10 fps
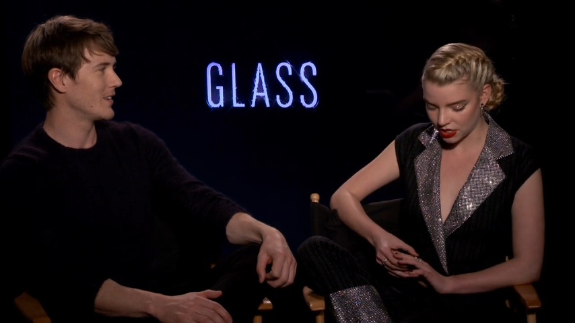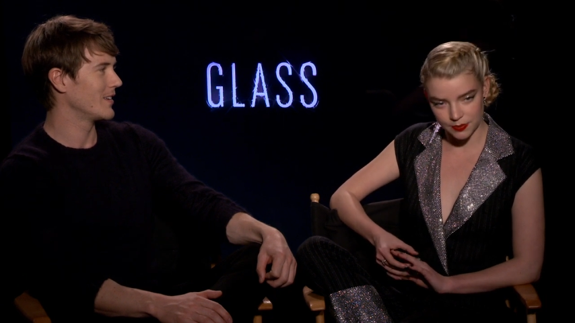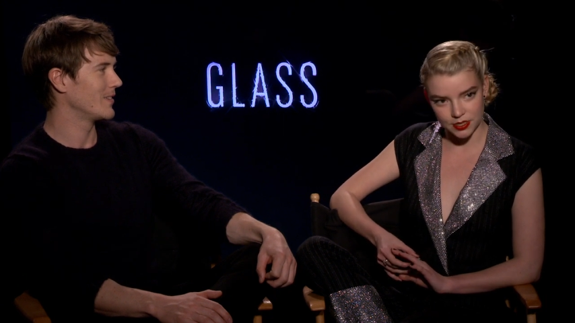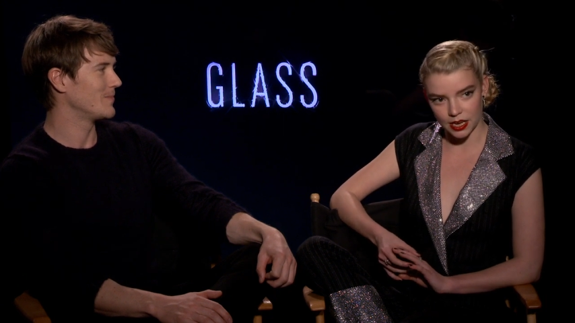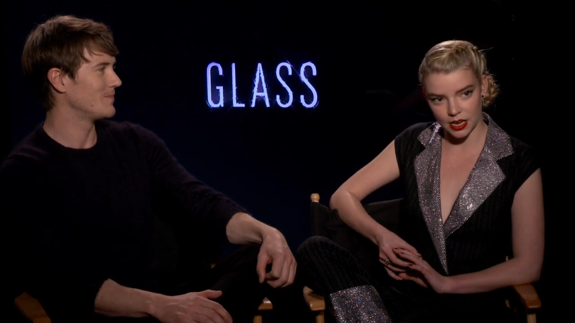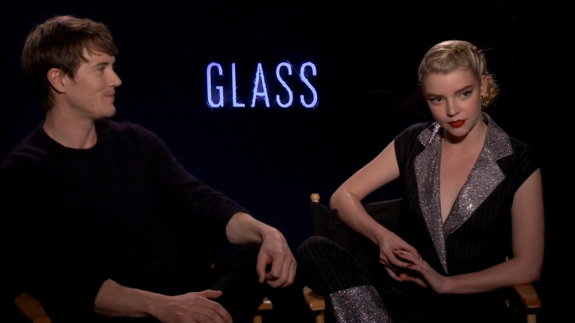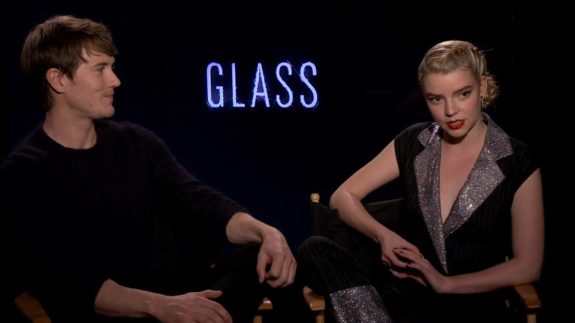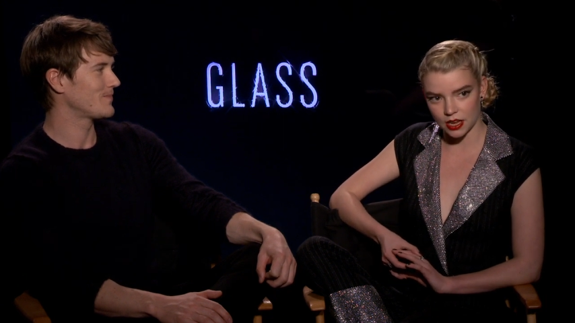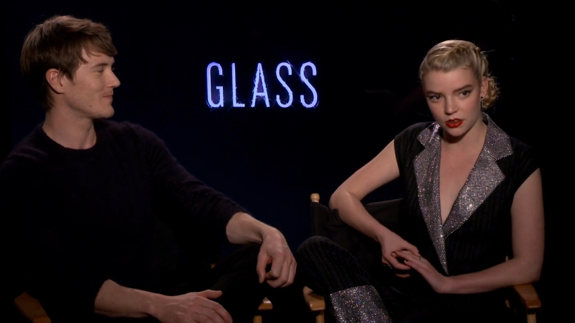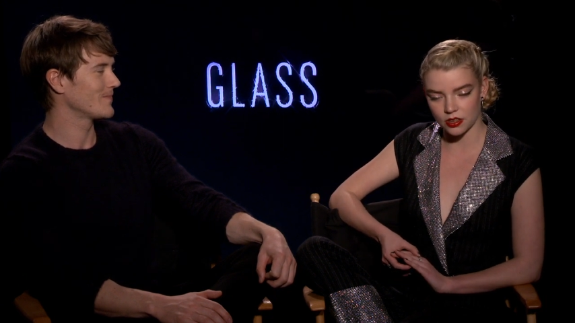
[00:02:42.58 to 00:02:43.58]
Speaker 1: James and I have
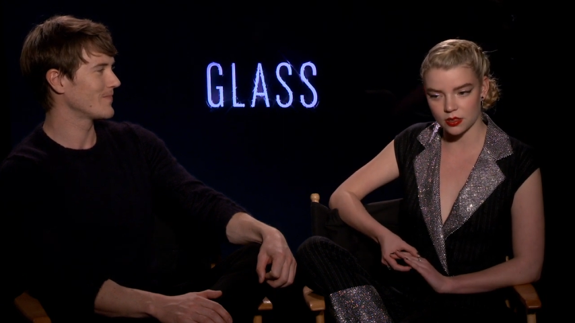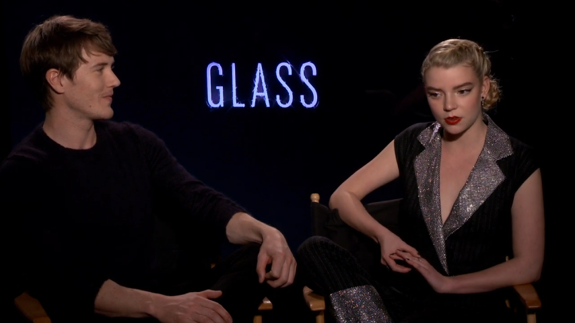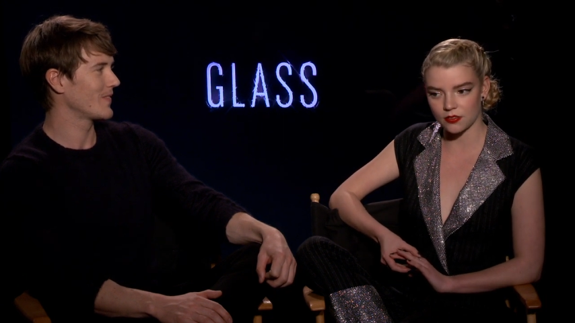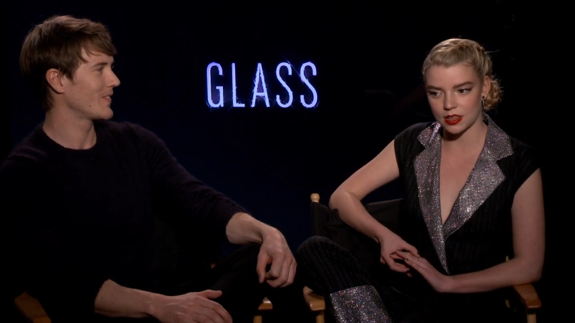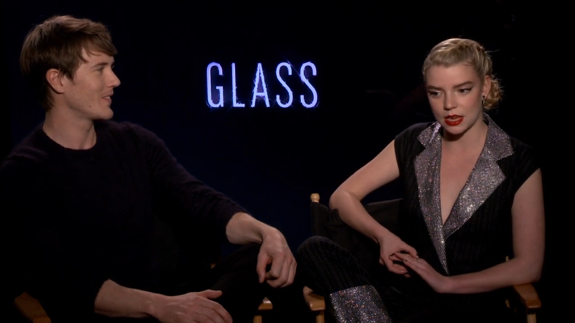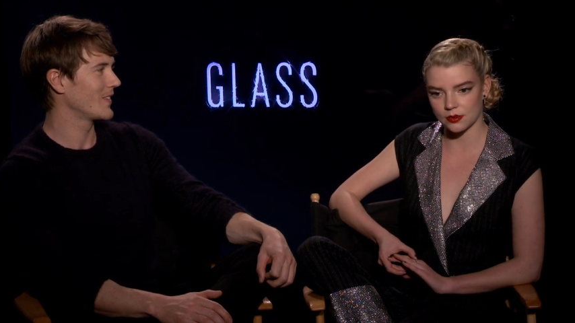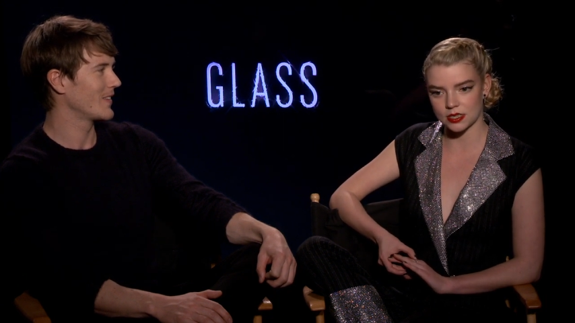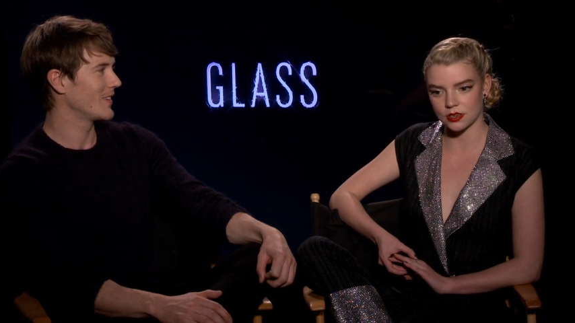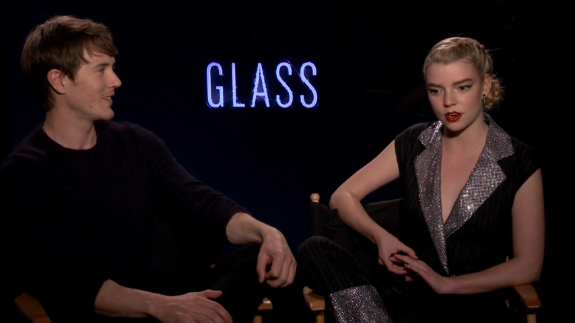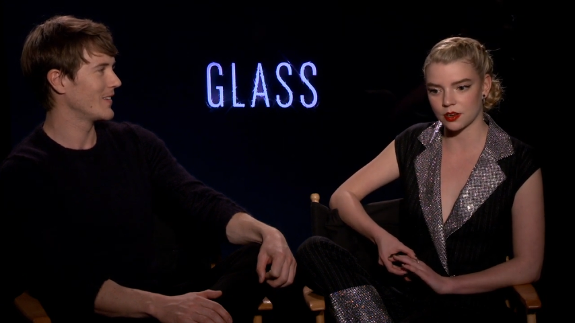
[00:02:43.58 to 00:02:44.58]
together in the movie. That
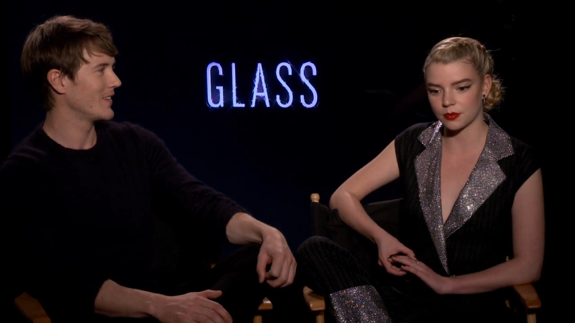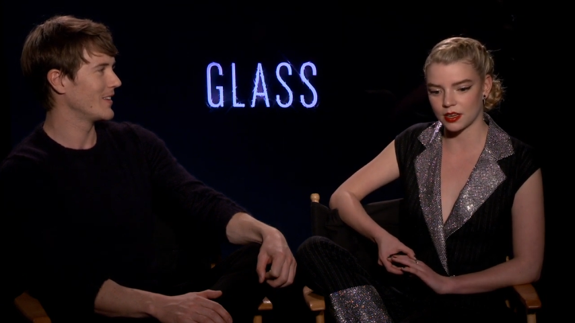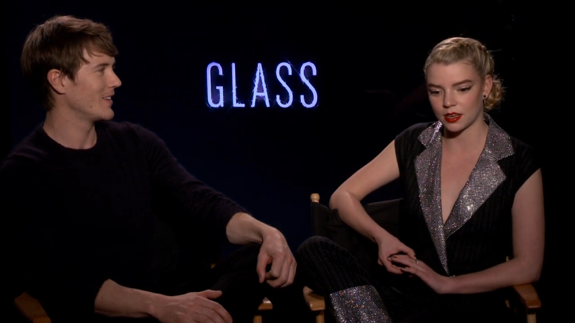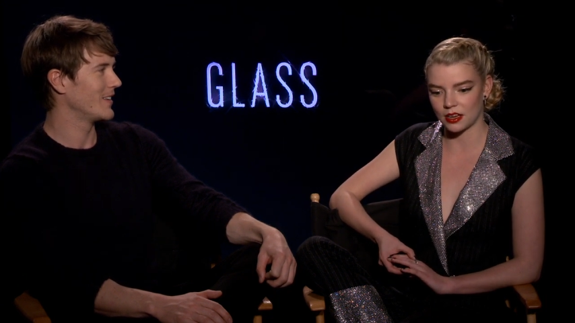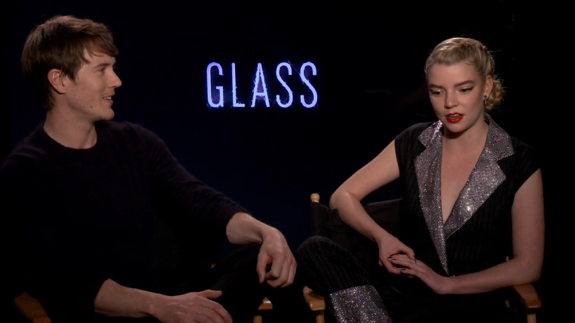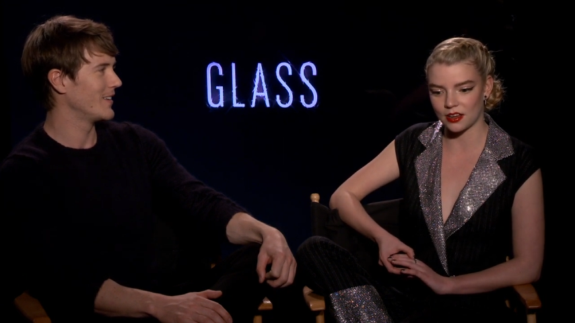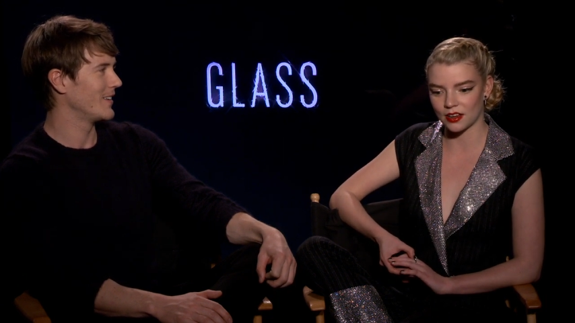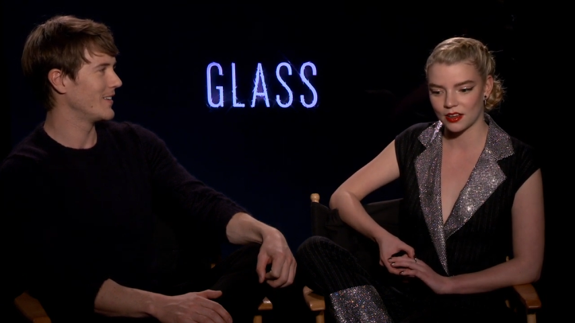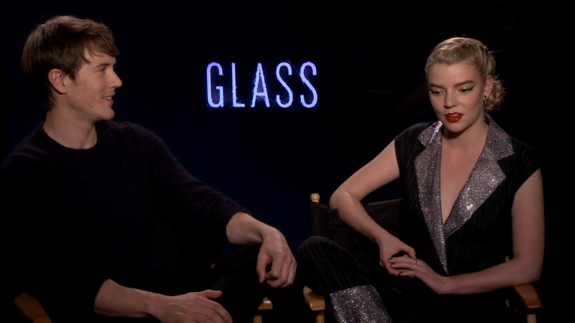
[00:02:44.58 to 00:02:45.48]
was incredibly. Uh,